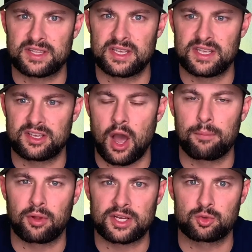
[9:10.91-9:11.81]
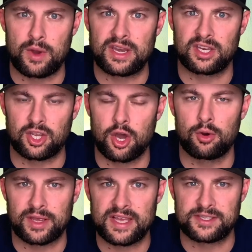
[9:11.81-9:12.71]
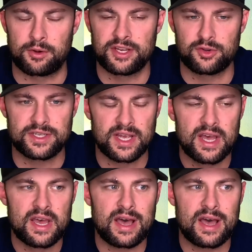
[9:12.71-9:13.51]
the complex ready to go in case there were injuries.